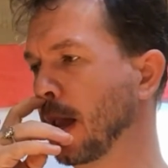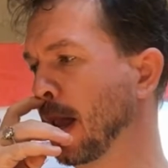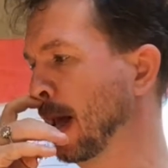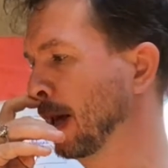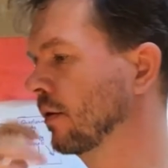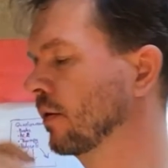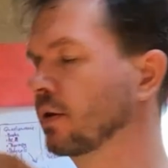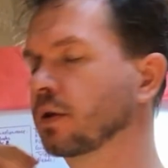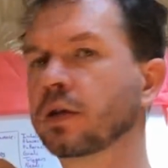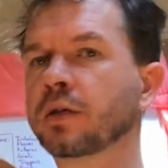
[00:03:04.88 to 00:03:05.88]
and
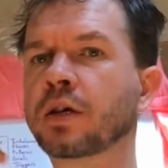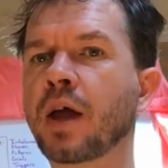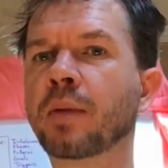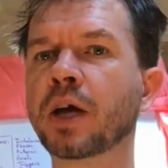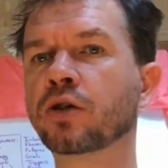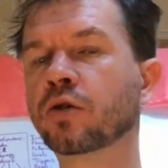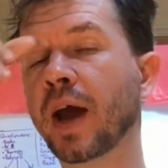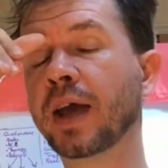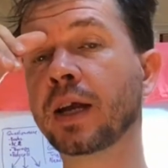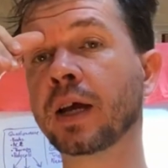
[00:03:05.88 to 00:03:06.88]
the systemic
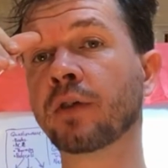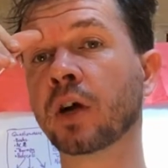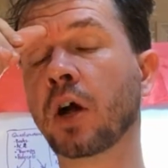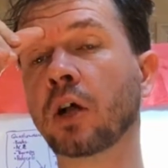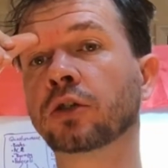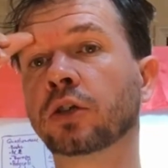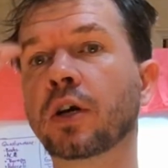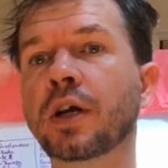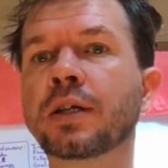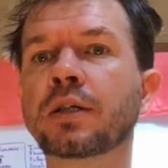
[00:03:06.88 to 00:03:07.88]
training of a
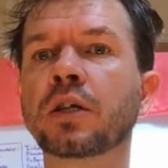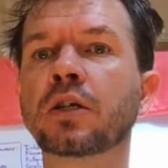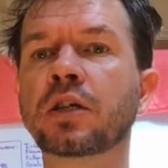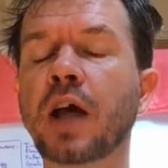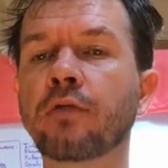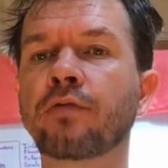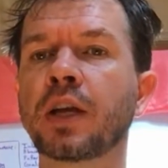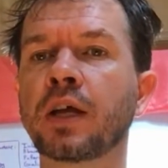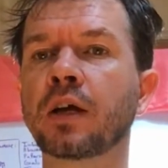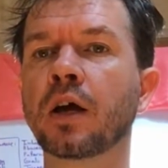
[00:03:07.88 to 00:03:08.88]
culture is itself an
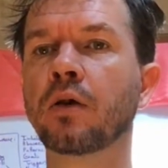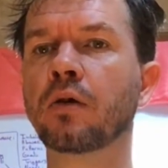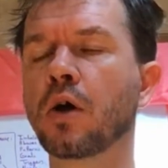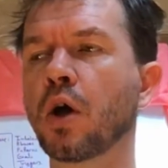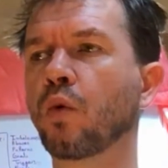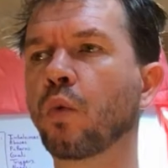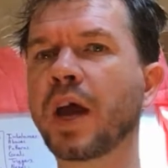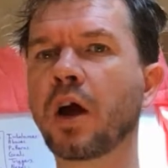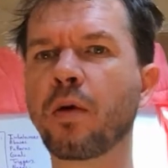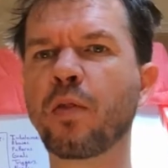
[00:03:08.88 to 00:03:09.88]
ego.
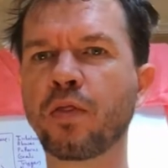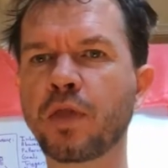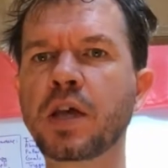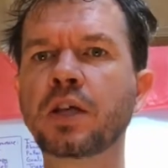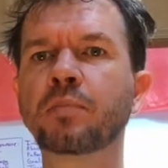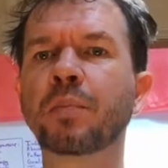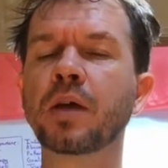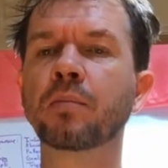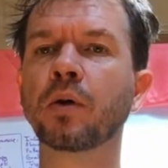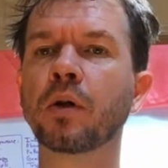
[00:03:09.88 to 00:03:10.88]
We are these
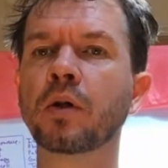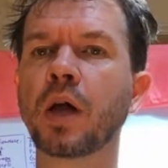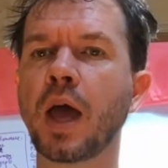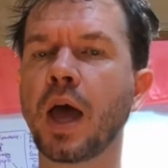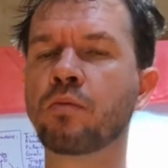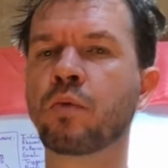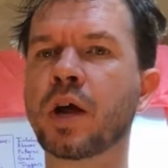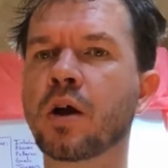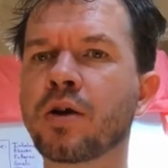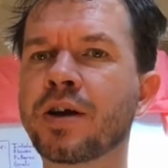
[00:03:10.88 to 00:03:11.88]
people, and we
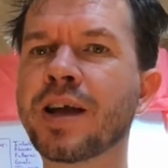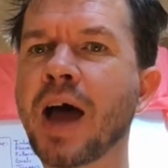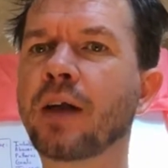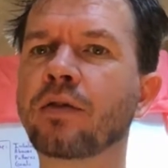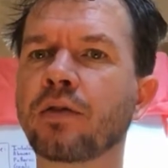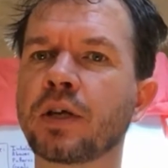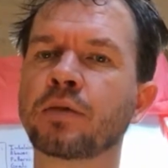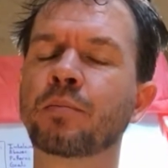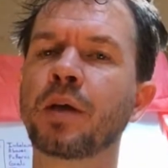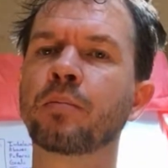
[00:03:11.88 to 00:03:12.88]
are not these
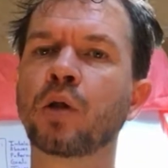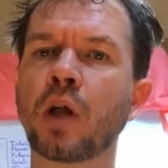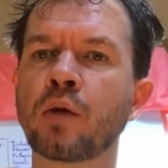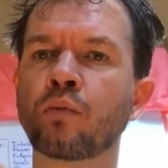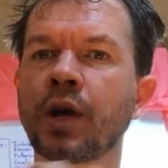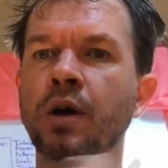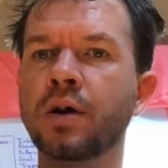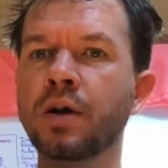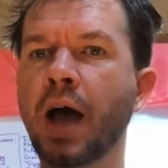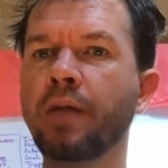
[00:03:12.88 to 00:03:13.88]
people, and we are
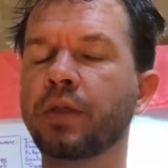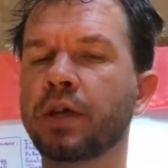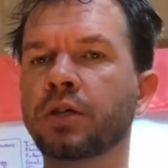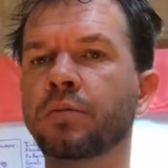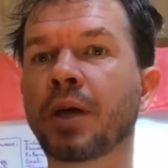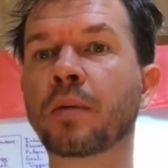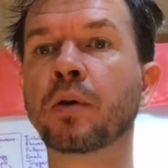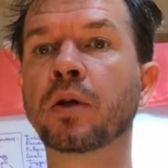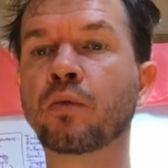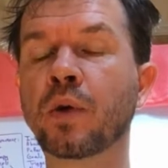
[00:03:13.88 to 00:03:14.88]
not these
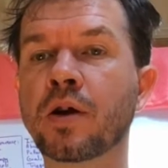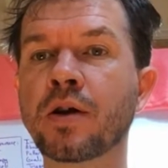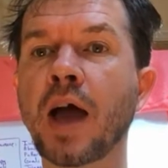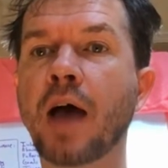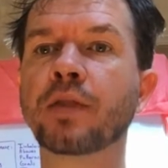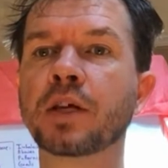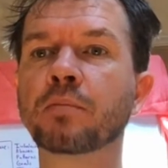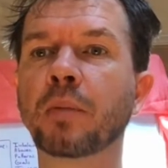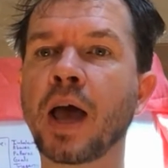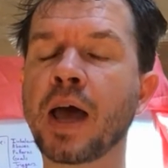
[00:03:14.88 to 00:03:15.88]
people, and we are not this
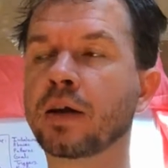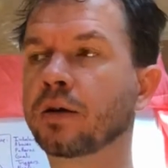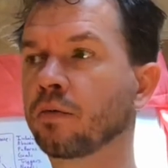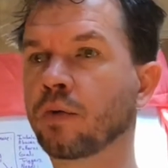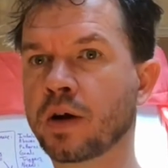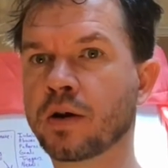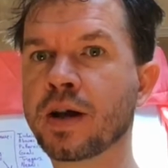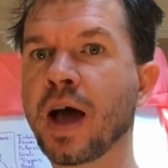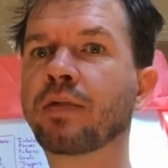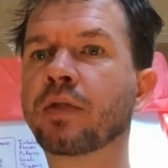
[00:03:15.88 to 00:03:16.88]
planet, and we are
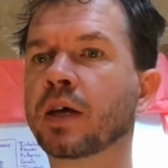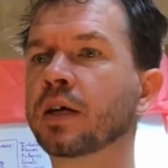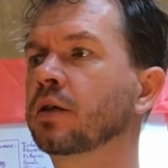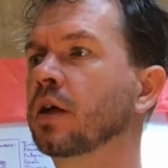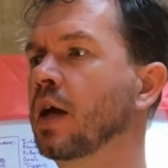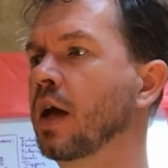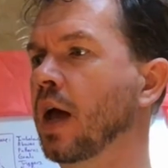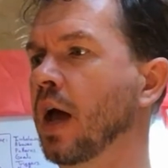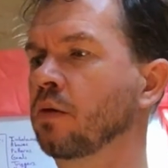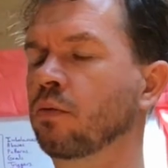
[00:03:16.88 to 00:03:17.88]
not this,
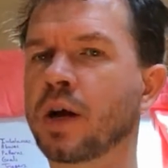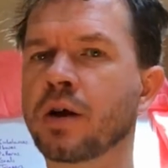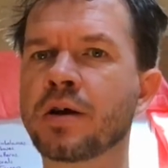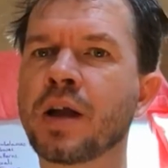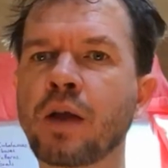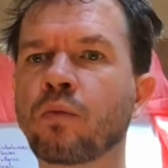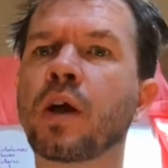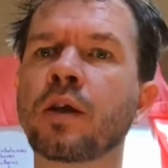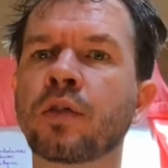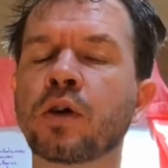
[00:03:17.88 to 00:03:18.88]
and we are not
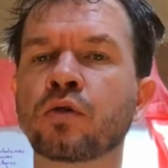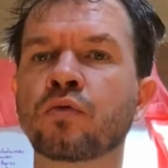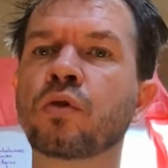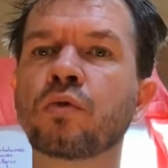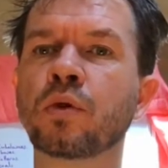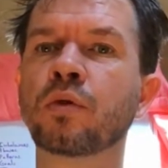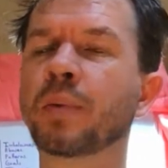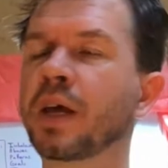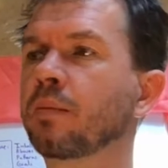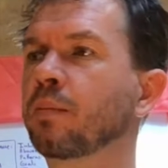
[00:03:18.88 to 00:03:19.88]
one of those woo-woo
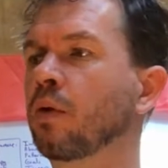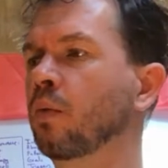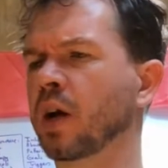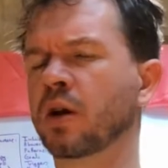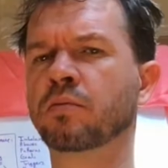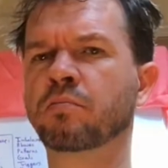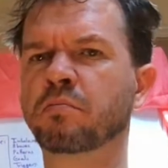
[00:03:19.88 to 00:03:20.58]
people. We are,